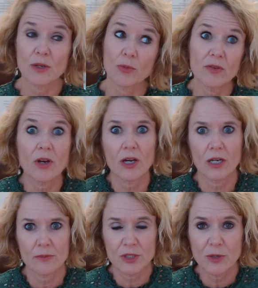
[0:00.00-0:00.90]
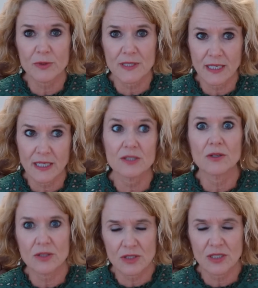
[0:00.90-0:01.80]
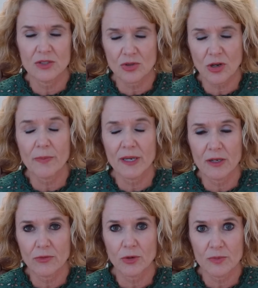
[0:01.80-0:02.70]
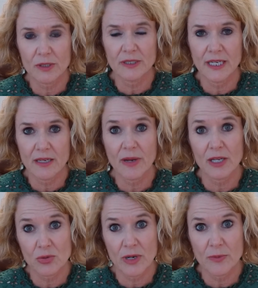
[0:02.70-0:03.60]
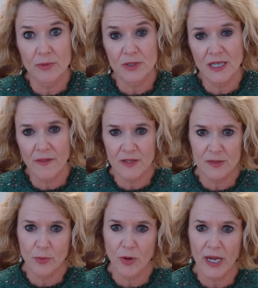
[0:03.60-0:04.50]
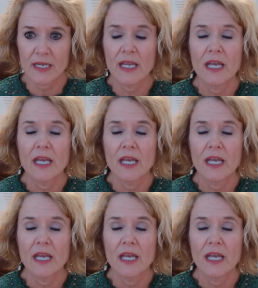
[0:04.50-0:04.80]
And we've gone up 2%, so it's, it's dropping affordability by 20% at this point.